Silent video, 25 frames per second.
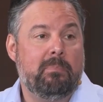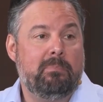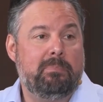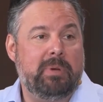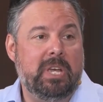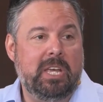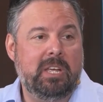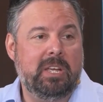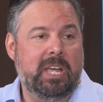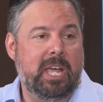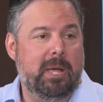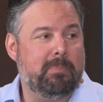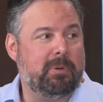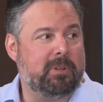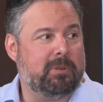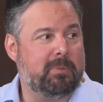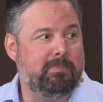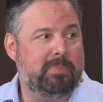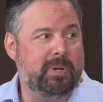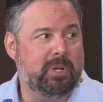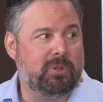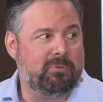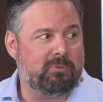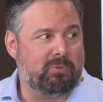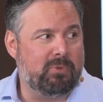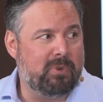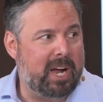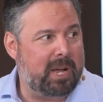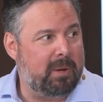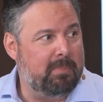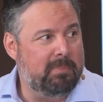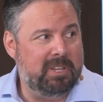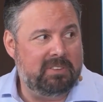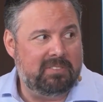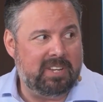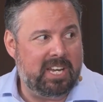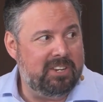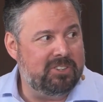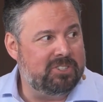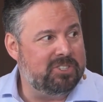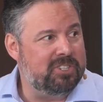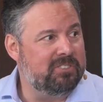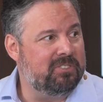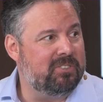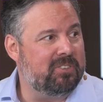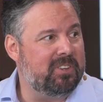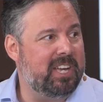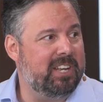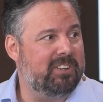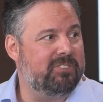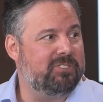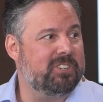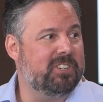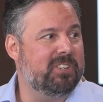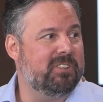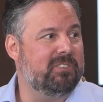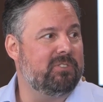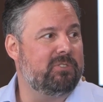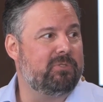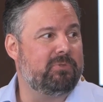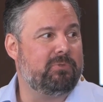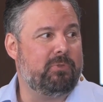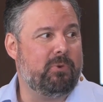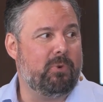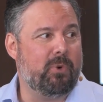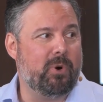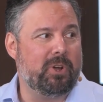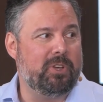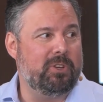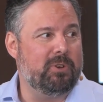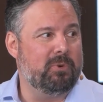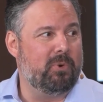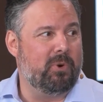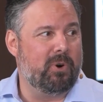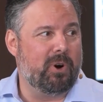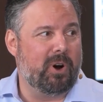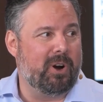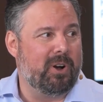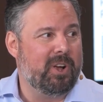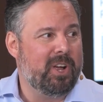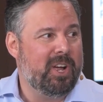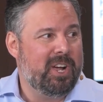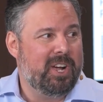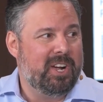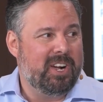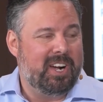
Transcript: being able to build recommendations engines for your